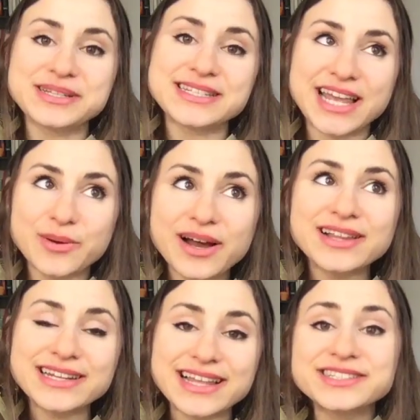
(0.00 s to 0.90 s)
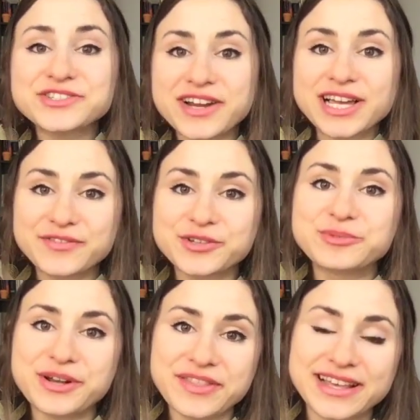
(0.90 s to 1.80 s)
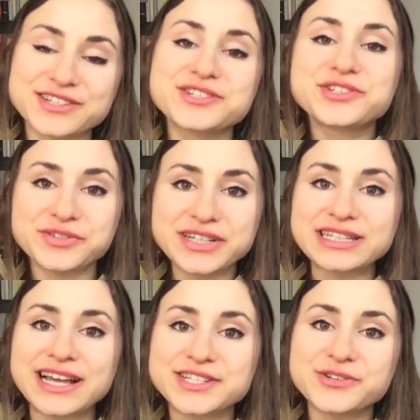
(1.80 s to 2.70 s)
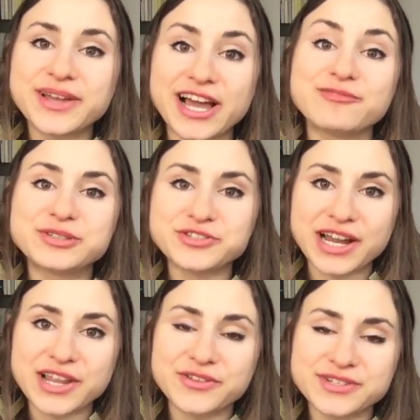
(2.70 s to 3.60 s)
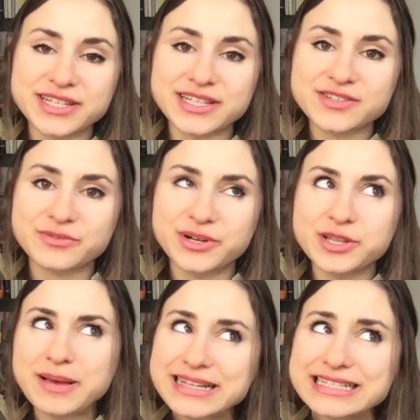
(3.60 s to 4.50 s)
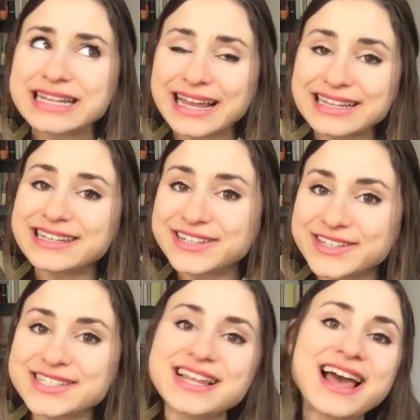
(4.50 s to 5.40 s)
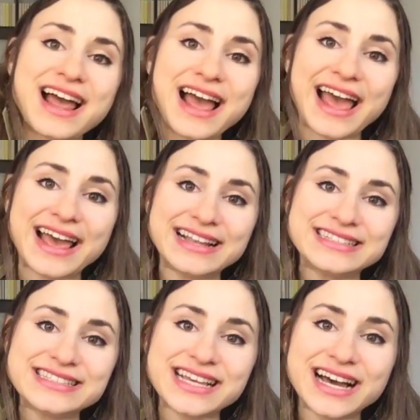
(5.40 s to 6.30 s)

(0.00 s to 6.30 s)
saying, well, I'd like to try a few more things, she realized, okay, I've been trying those things for the past 9 years, and